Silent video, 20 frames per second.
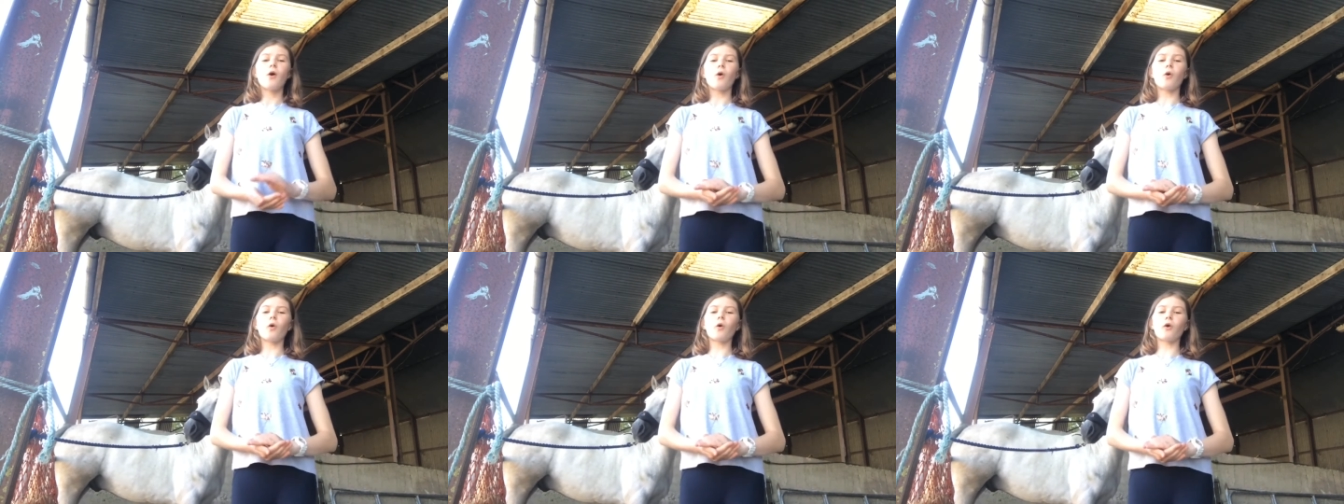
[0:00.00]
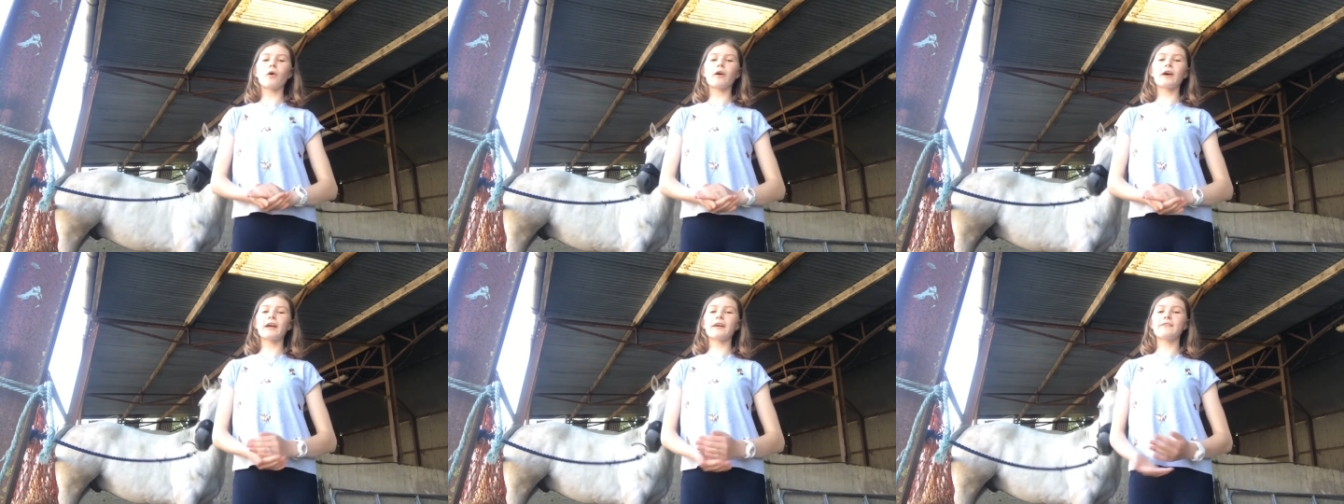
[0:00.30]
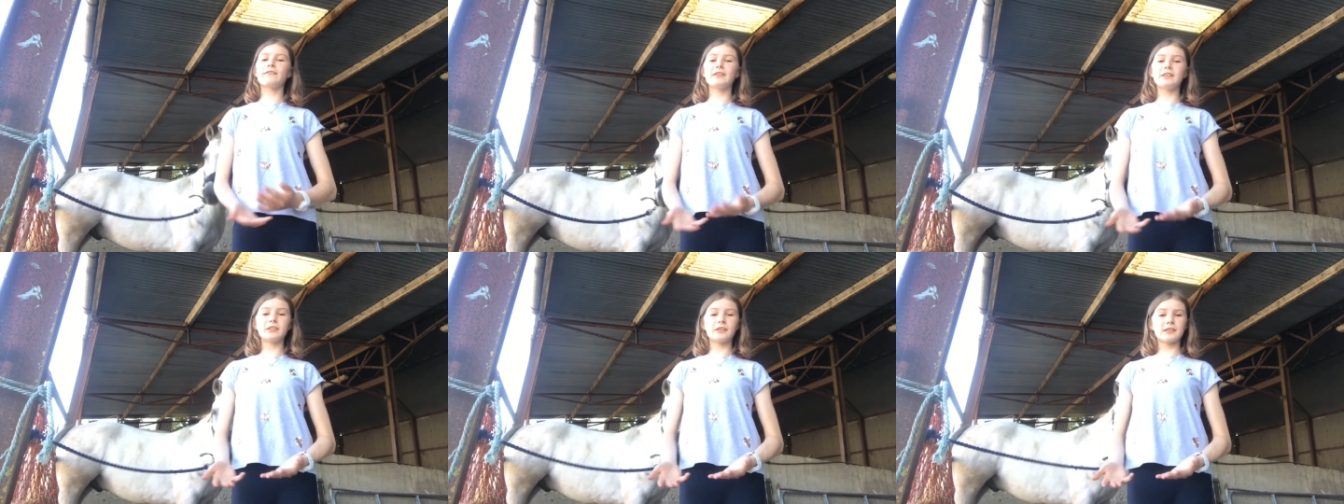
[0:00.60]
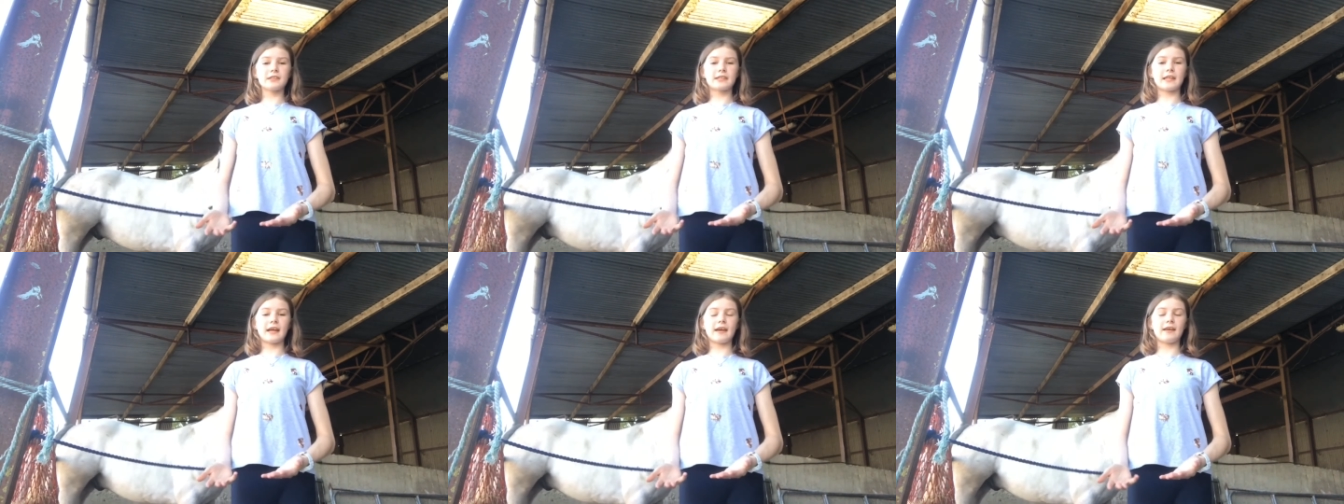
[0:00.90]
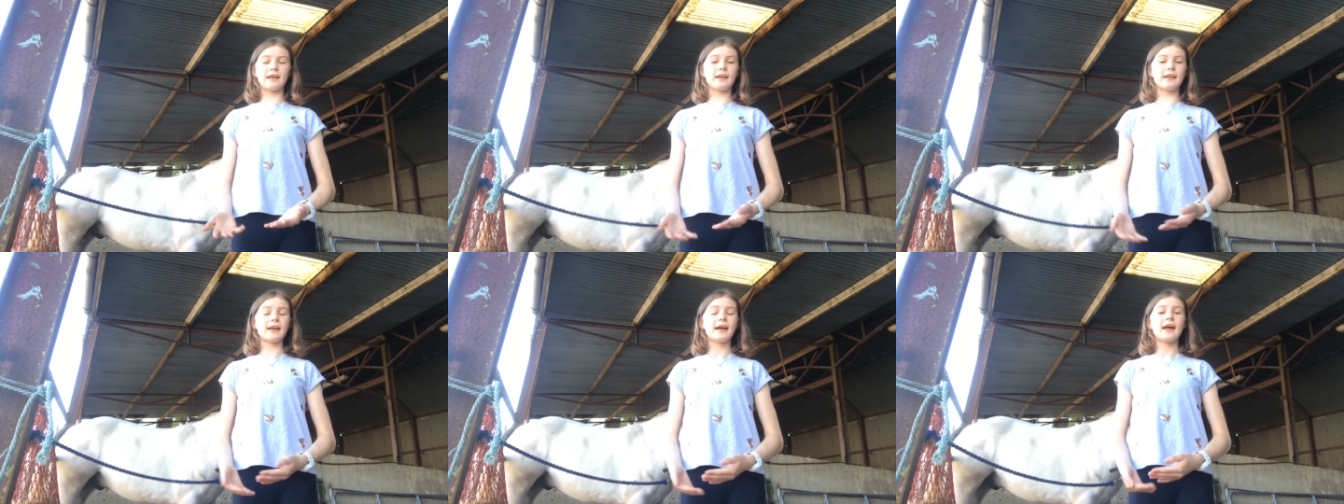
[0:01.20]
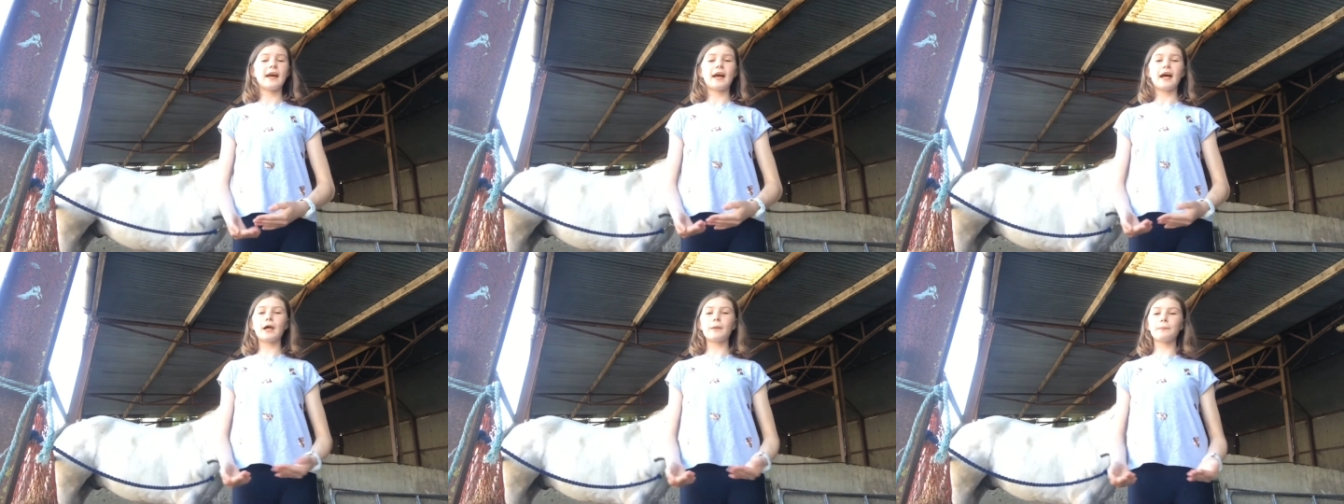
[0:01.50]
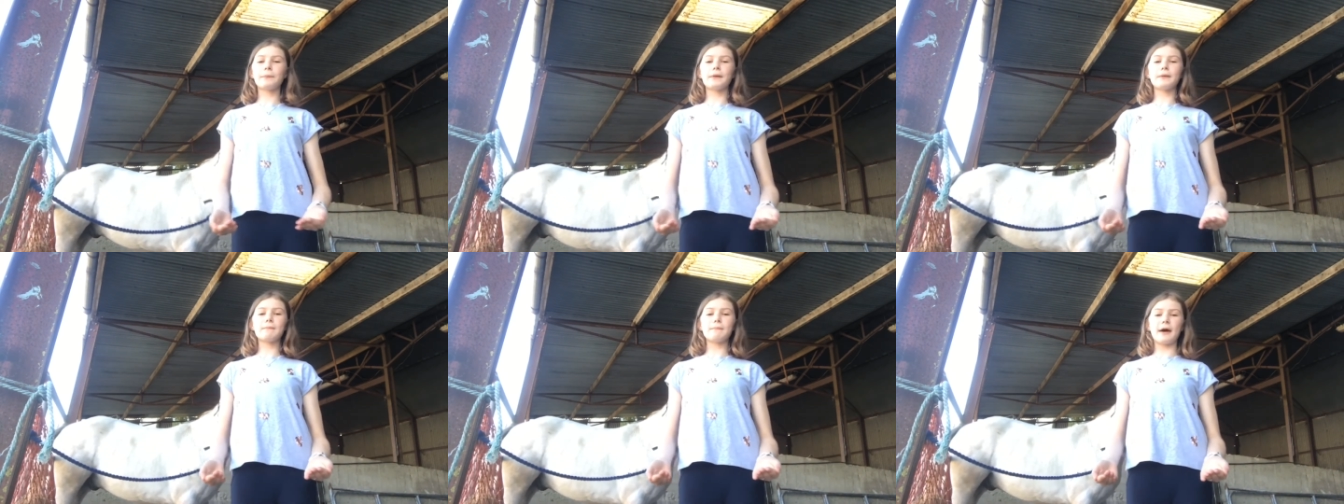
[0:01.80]
or if he does get it,
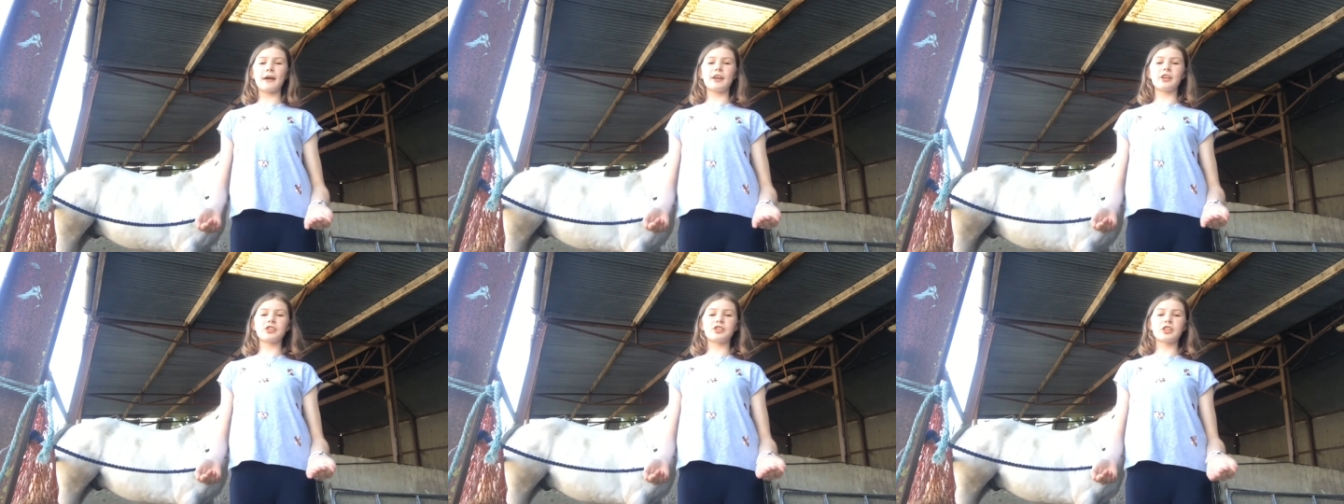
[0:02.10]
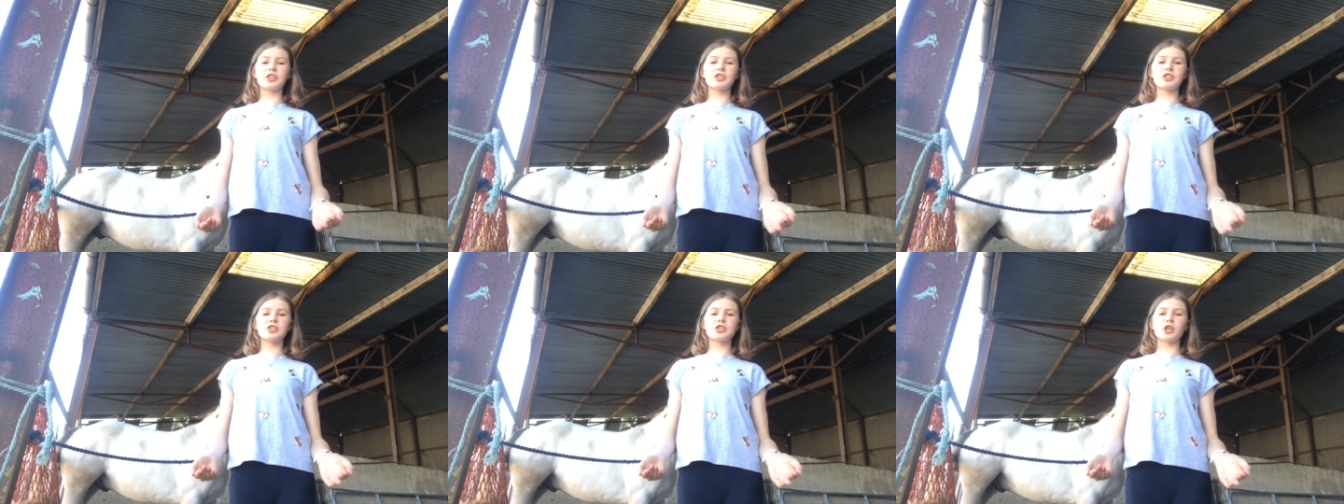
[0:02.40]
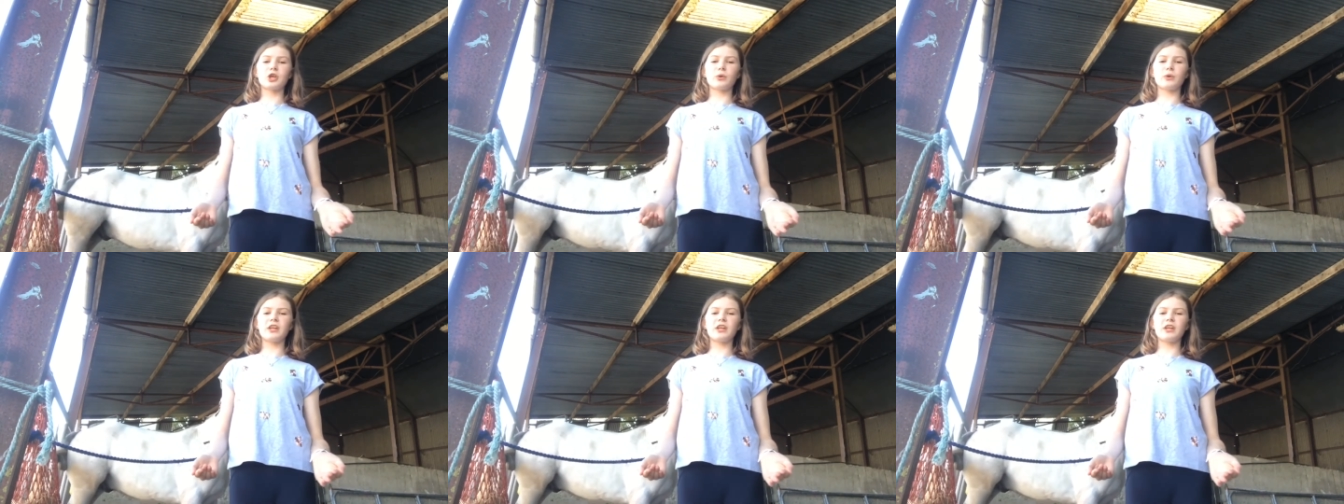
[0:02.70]
helping manage it so